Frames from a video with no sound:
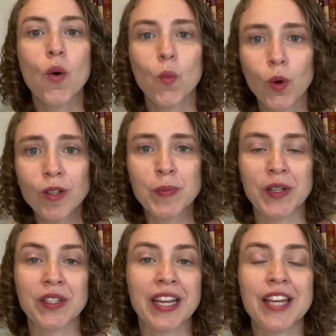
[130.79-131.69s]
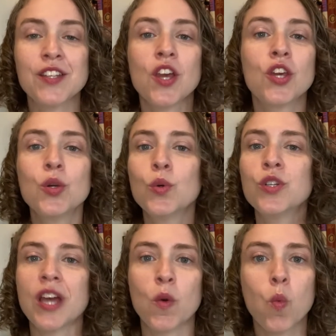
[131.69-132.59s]
World building is a
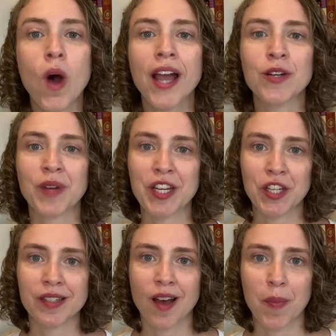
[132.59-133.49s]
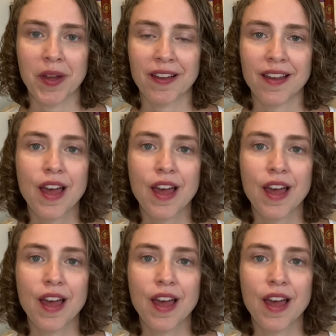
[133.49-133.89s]
huge and wide-ranging topic.